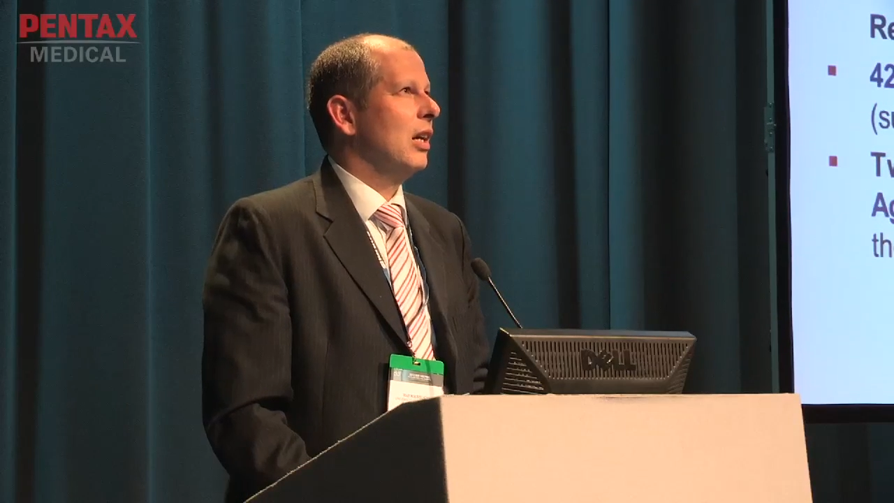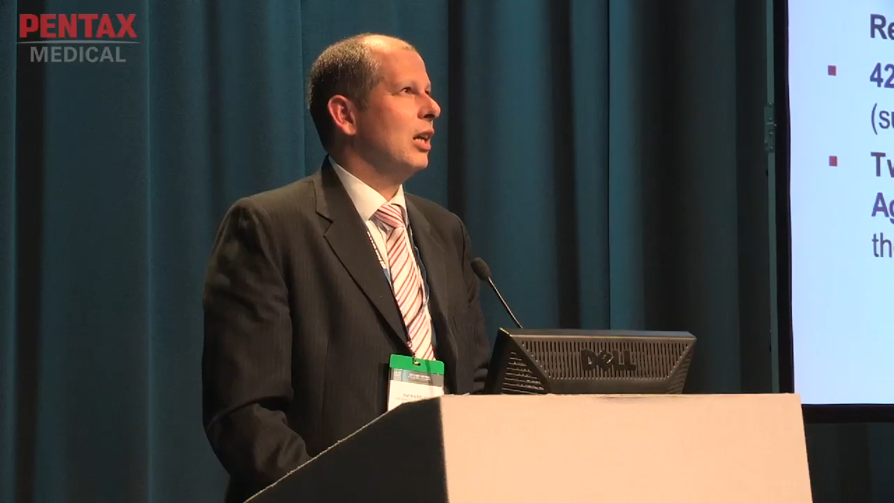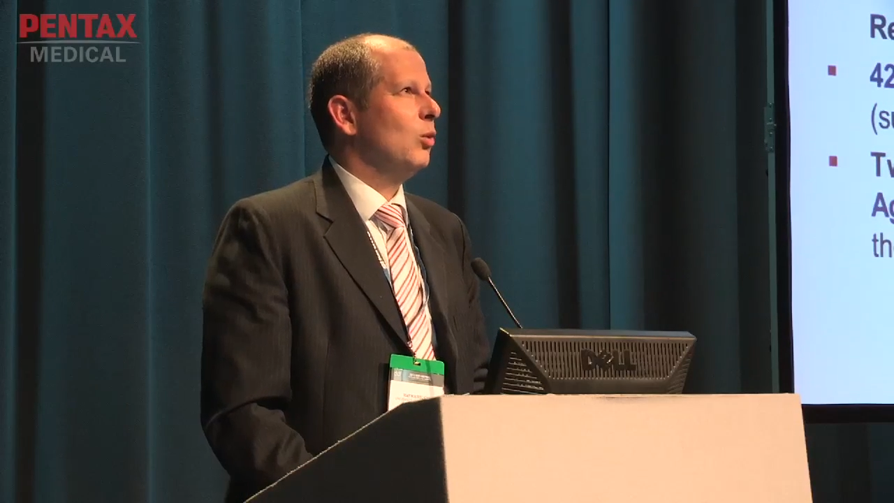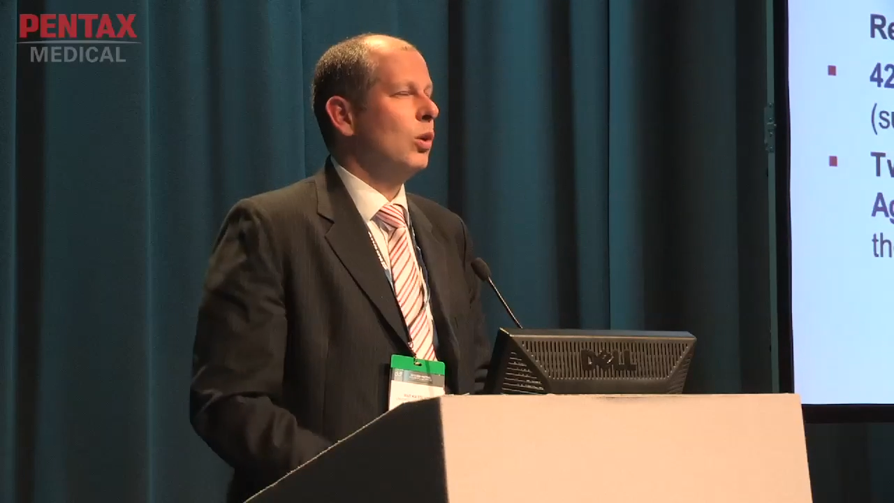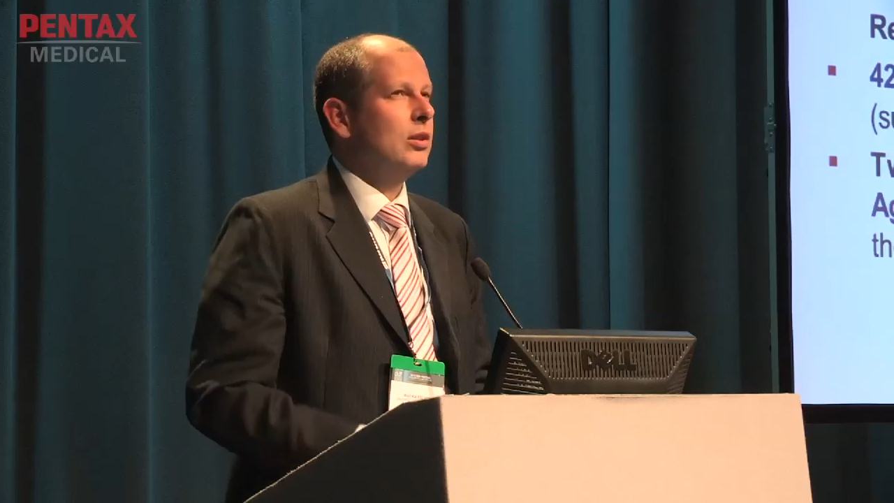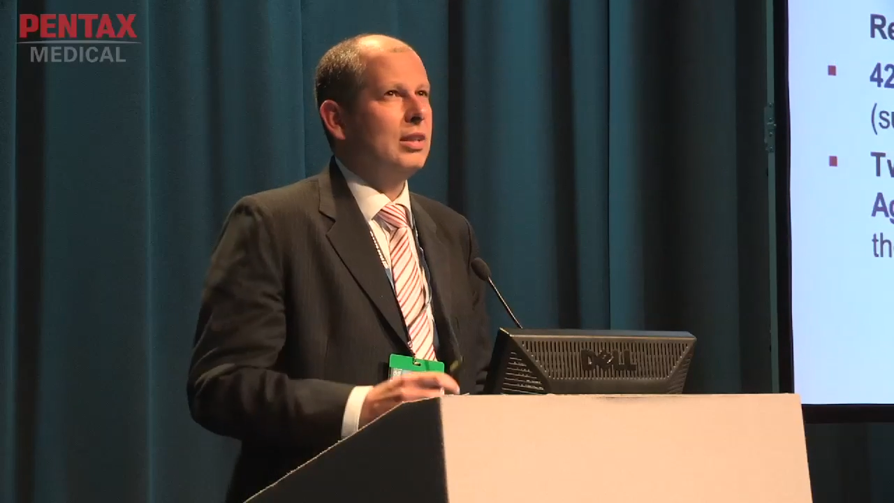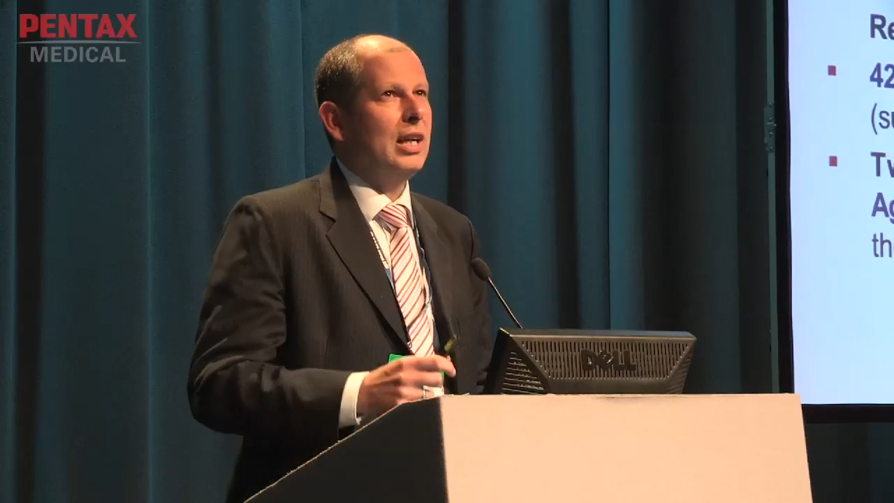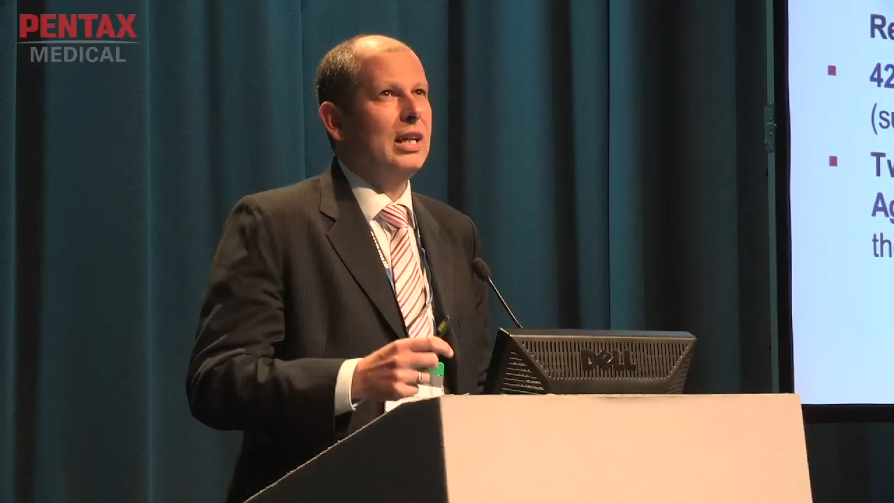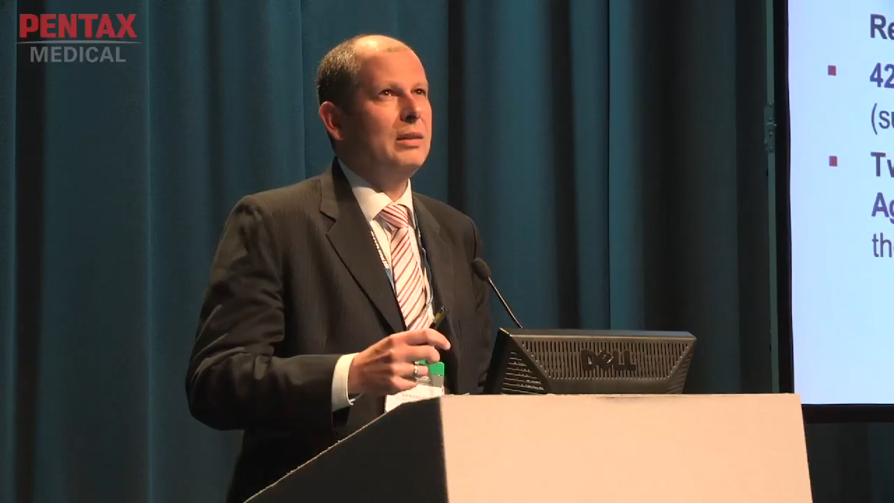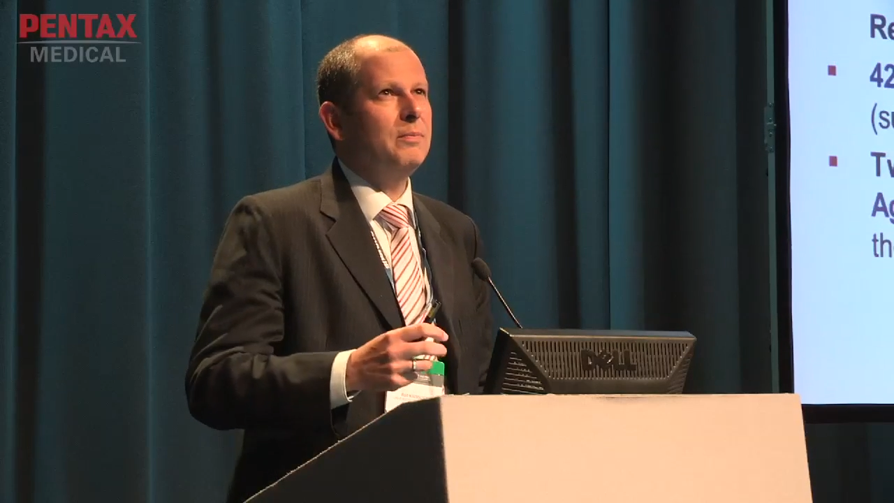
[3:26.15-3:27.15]
And what
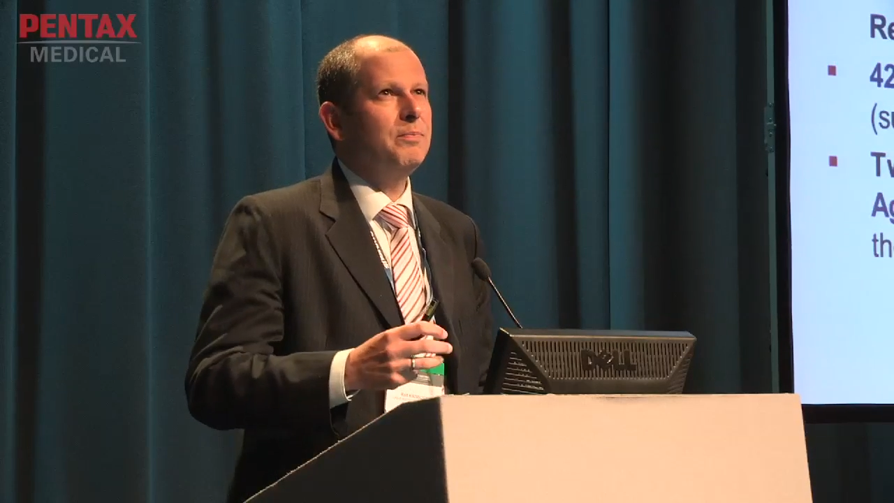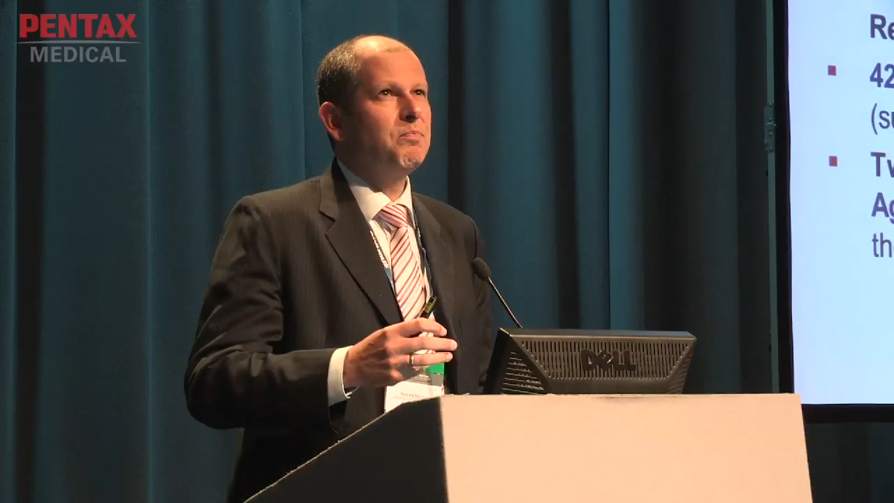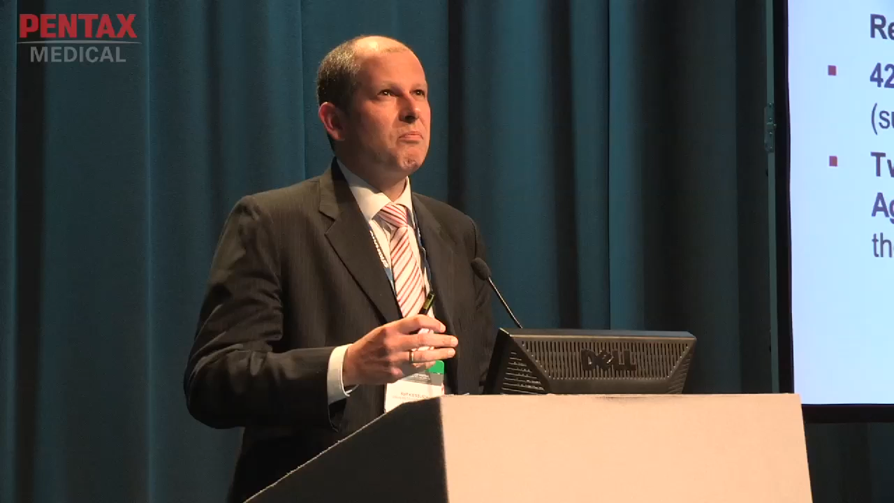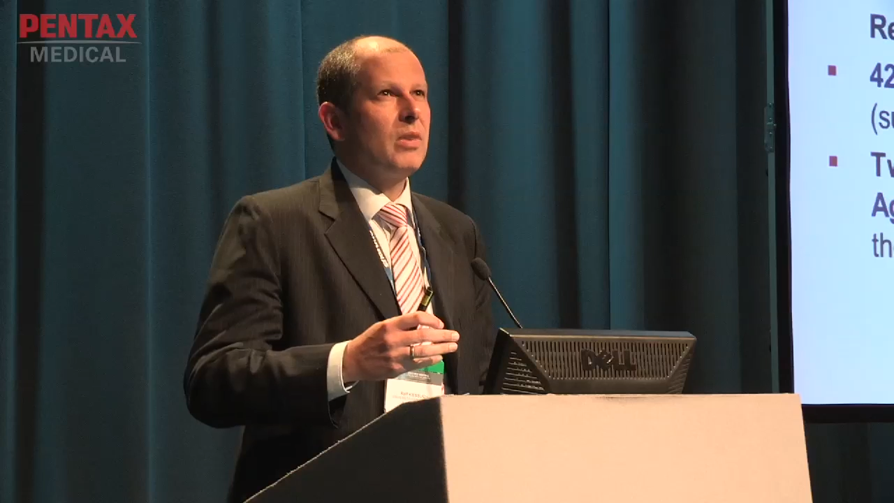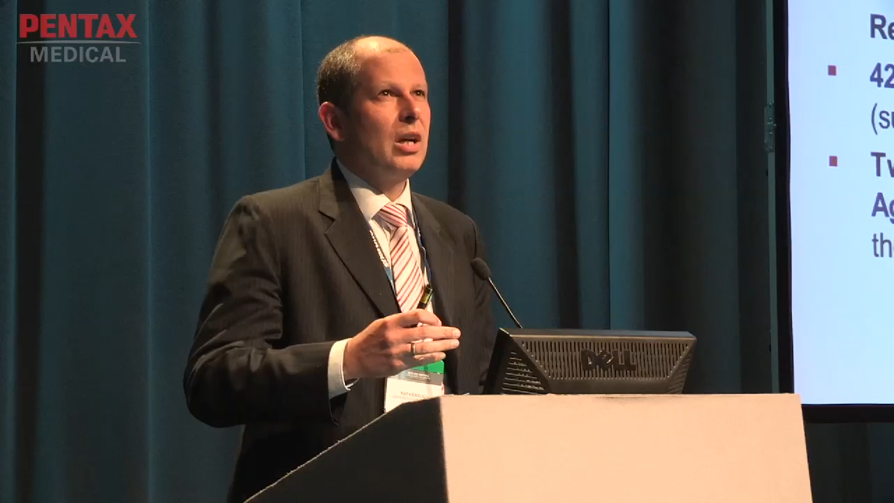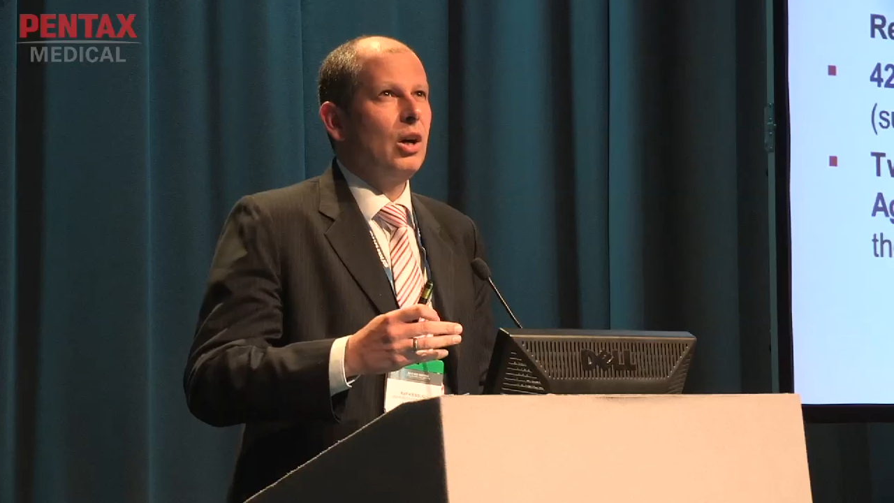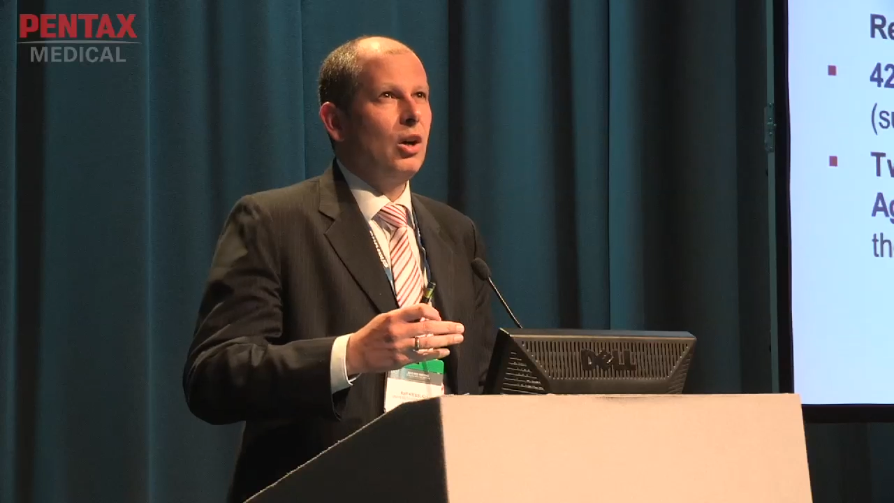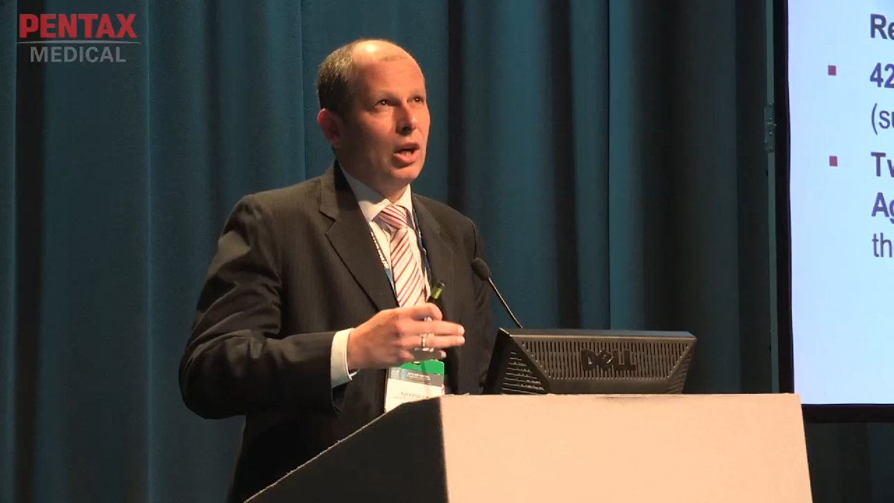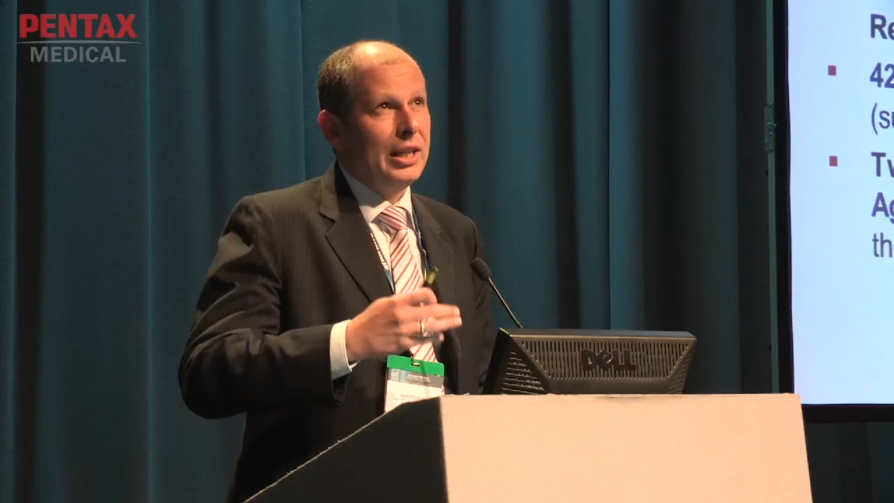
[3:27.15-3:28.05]
time or